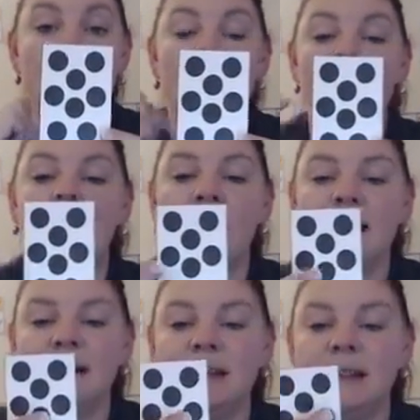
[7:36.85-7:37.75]
Or I
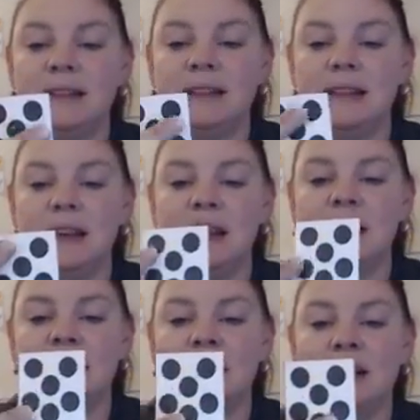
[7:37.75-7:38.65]
can see
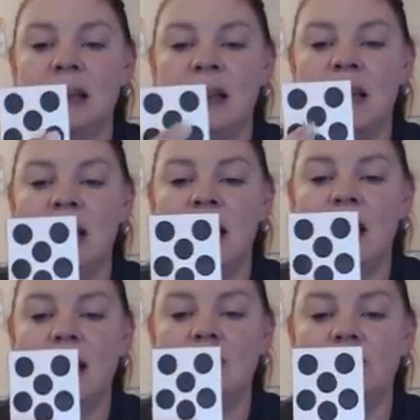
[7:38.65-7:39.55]
6
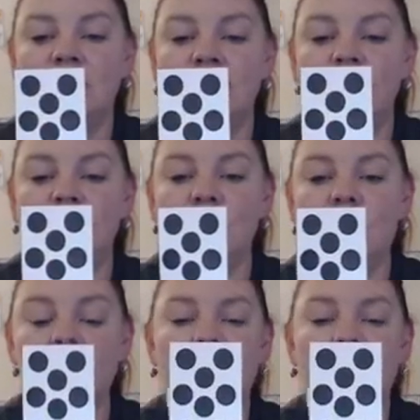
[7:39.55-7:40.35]
and 2.